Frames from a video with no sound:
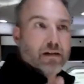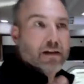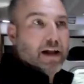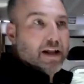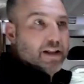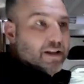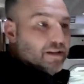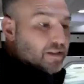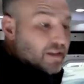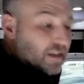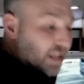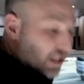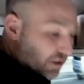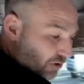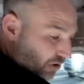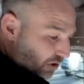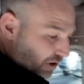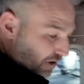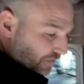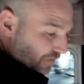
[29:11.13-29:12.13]
Right. And
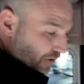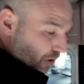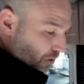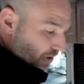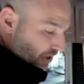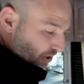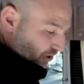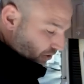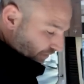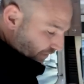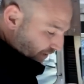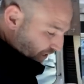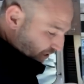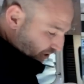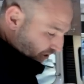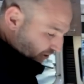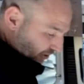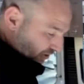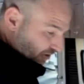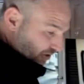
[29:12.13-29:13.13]
they're already voting it. We're going to
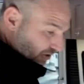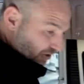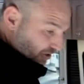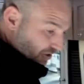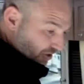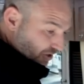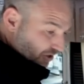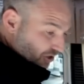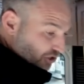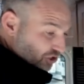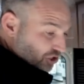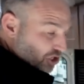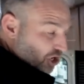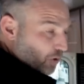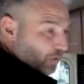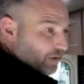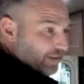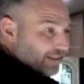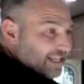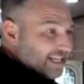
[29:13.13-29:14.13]
see why.
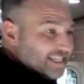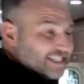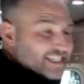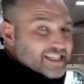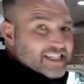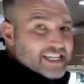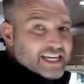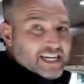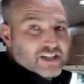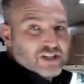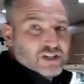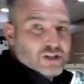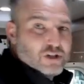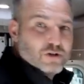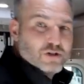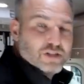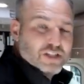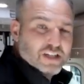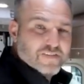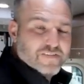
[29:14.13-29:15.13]
So, this is the
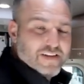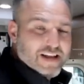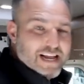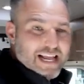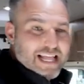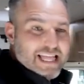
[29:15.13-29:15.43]
exclusive.